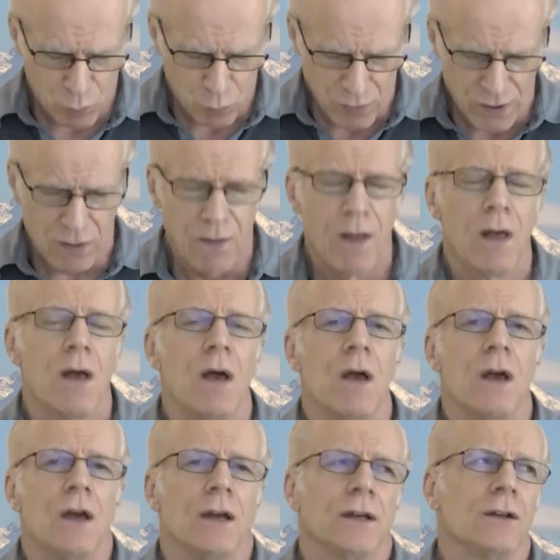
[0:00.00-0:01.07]
Well,
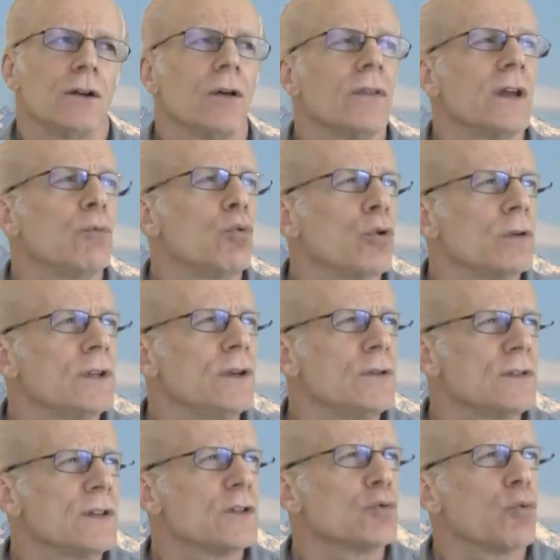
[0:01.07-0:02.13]
you know, they
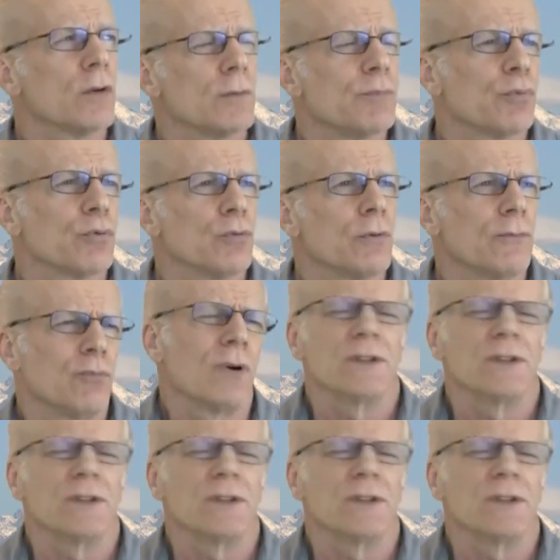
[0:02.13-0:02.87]
use this word proof.